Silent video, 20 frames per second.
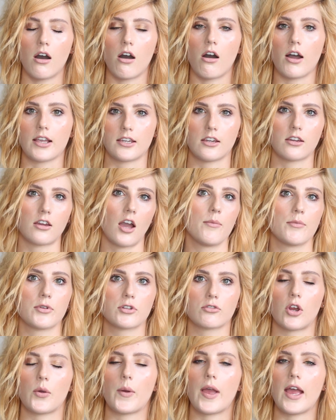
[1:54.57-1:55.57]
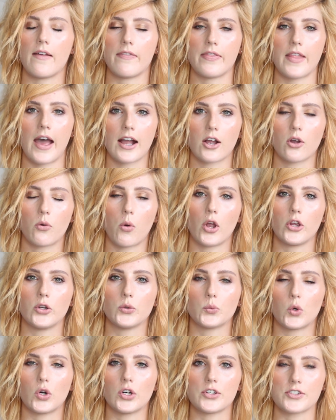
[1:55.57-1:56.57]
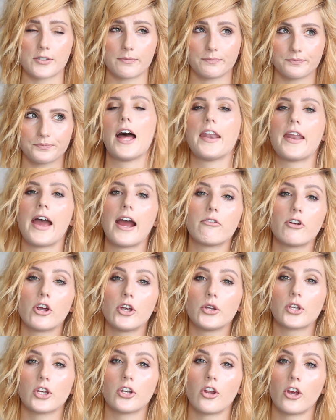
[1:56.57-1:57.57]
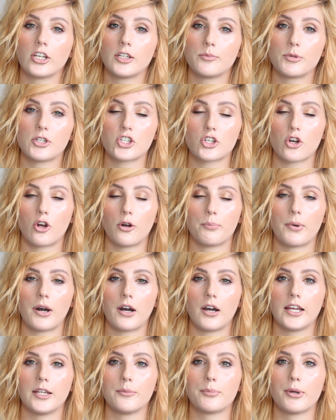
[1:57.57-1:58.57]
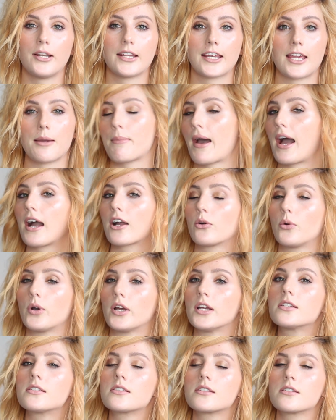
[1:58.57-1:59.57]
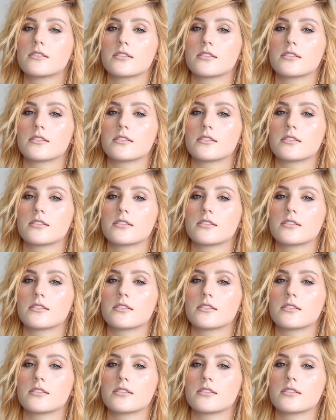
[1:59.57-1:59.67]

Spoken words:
I could come through it. And that quote was, "An arrow can only be shot by pulling it backwards.